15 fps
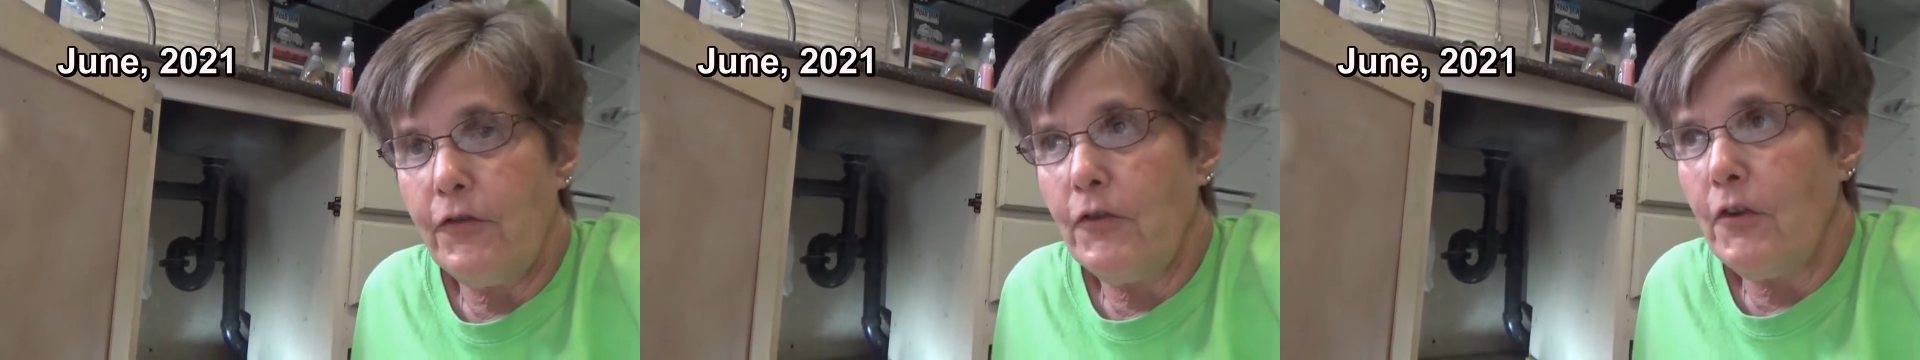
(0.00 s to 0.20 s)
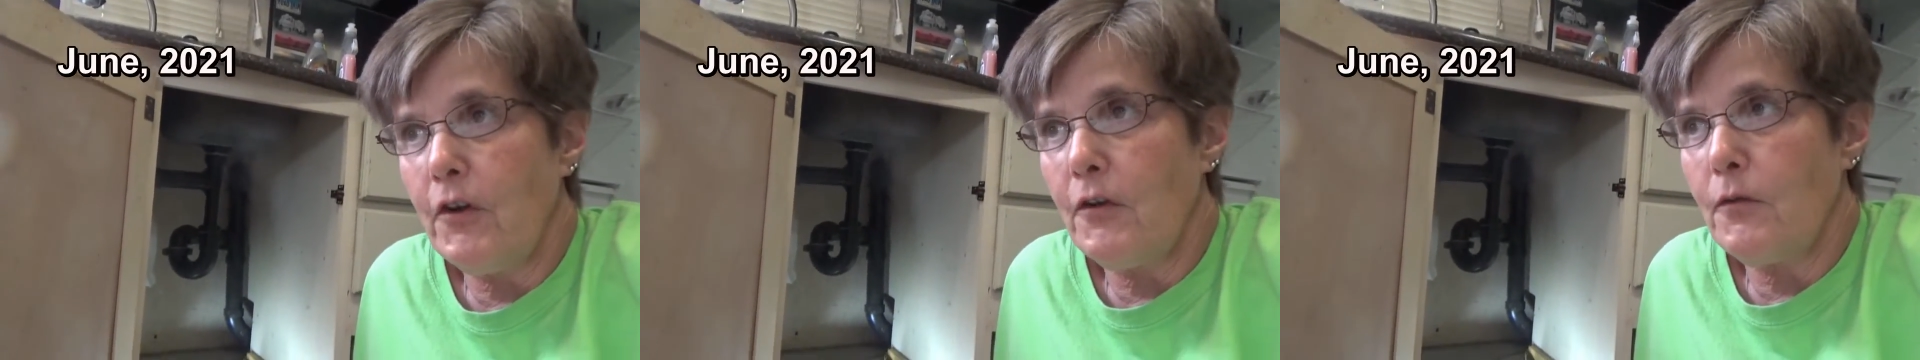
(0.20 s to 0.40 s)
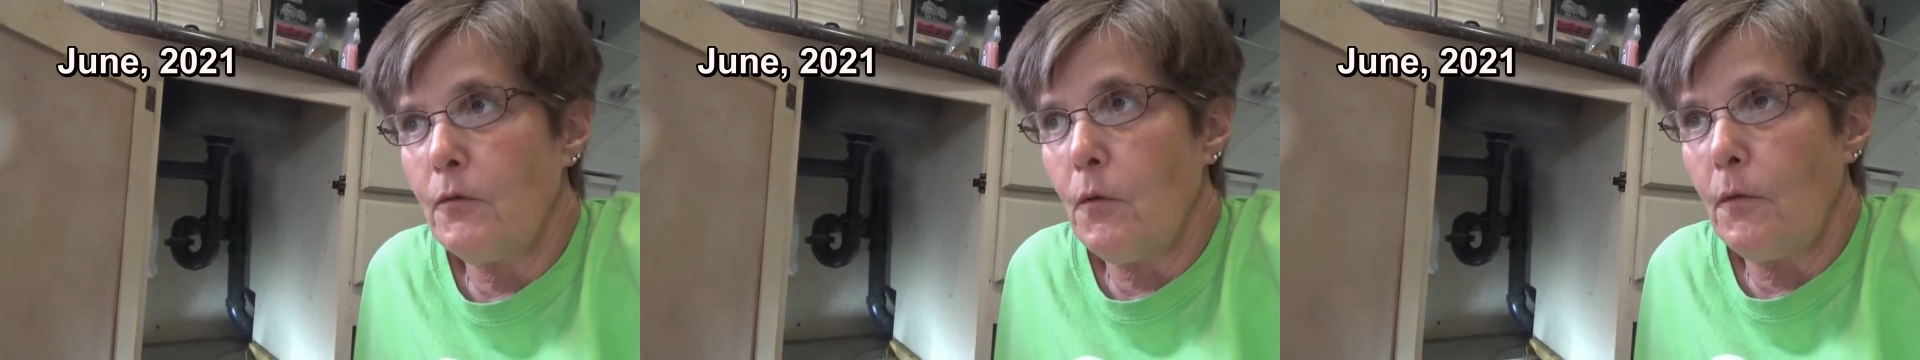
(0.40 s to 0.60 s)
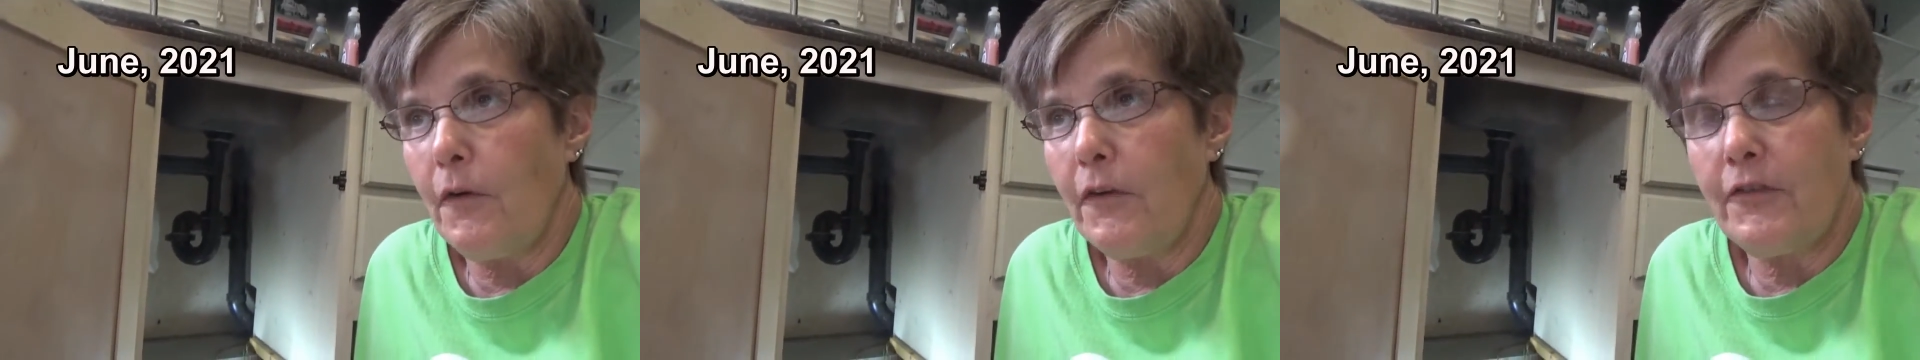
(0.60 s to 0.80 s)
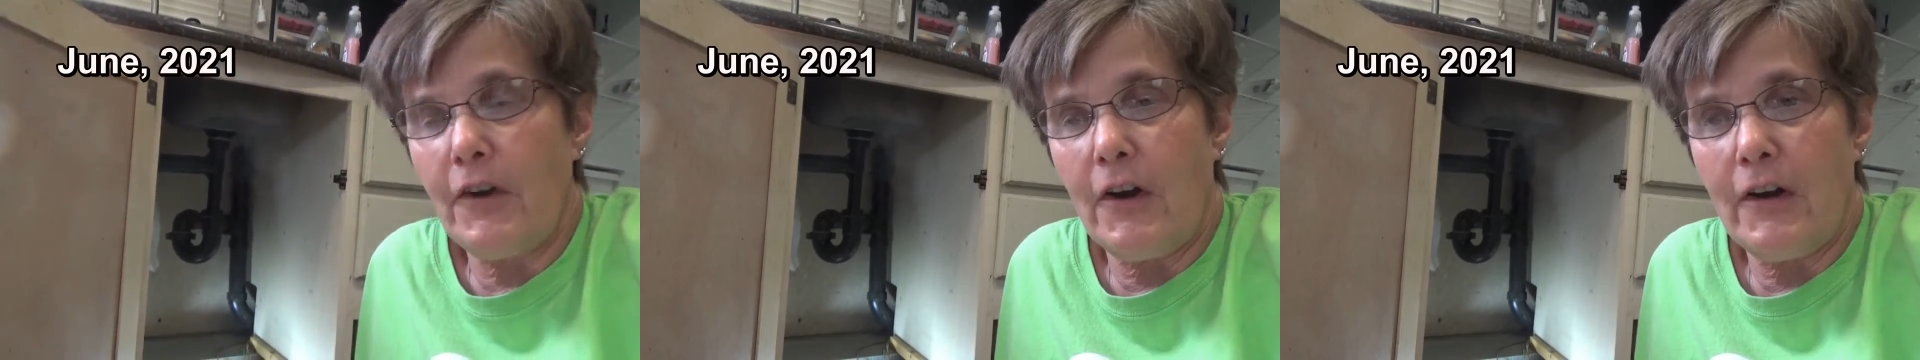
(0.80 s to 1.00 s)
you know that when
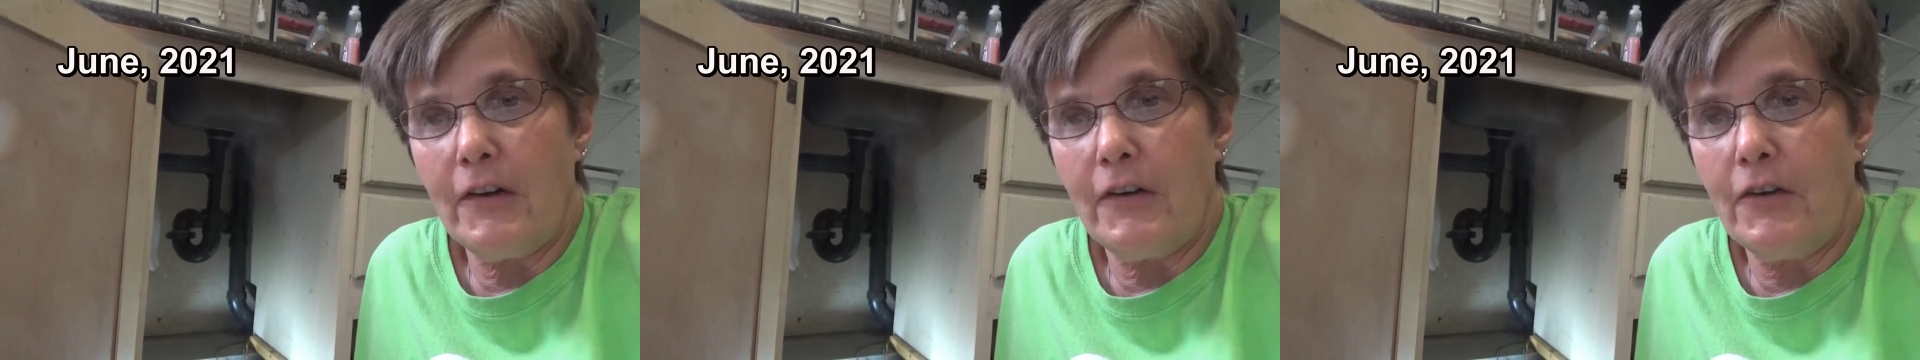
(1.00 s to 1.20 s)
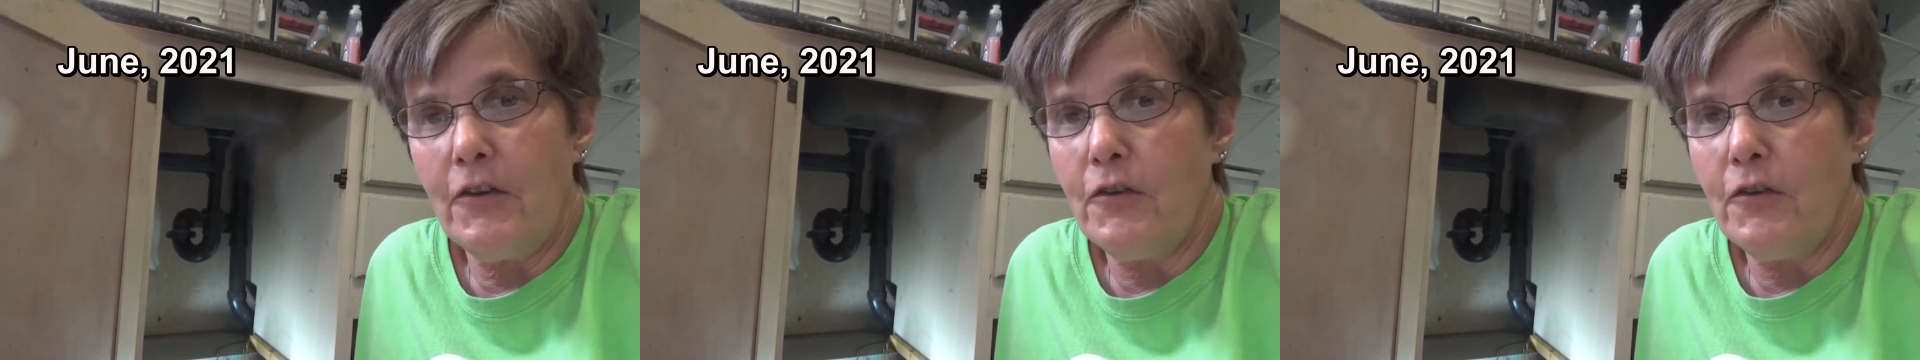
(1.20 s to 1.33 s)
we started to